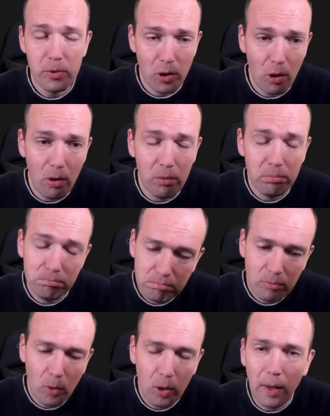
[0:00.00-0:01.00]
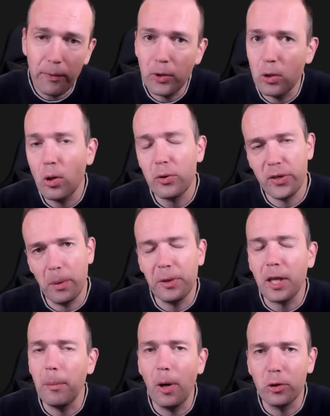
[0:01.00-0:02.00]
So if you know
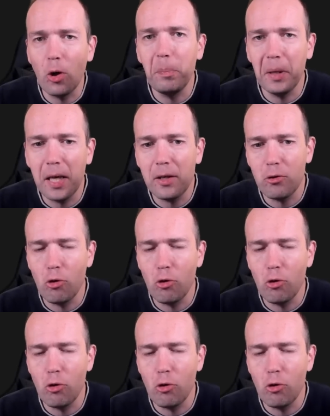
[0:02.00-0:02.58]
something about openings,